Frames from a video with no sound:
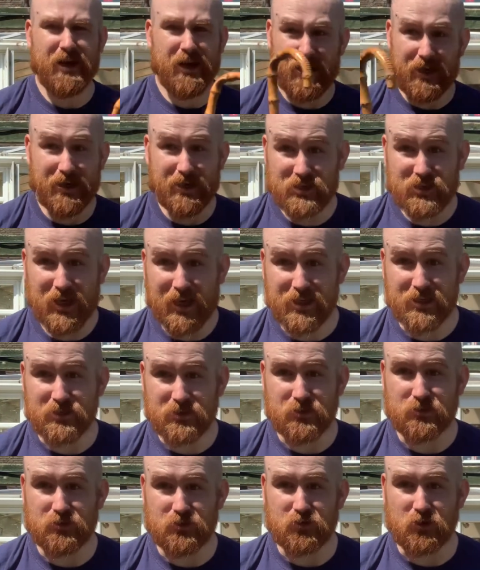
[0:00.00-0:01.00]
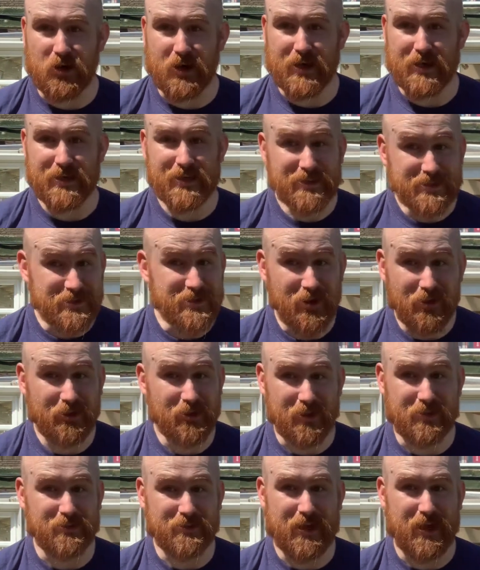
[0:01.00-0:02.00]
And I challenge you to try it. It's not
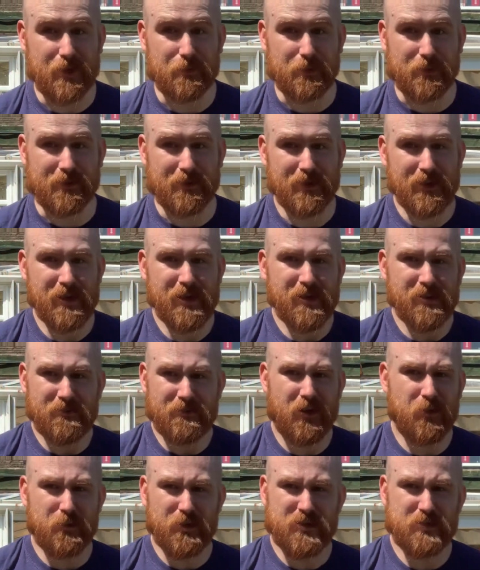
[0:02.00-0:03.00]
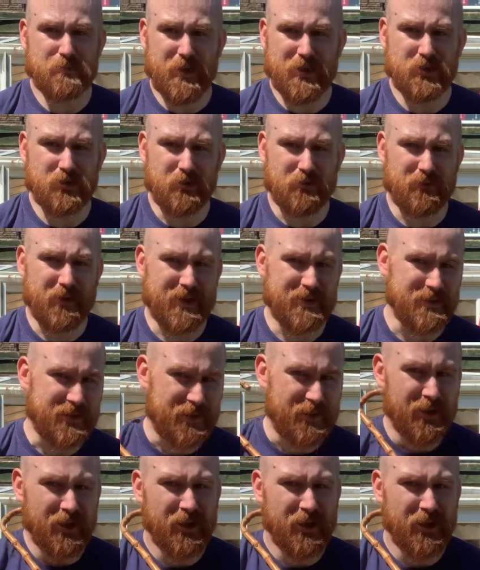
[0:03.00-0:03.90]
going to happen. If I want to smash your face in,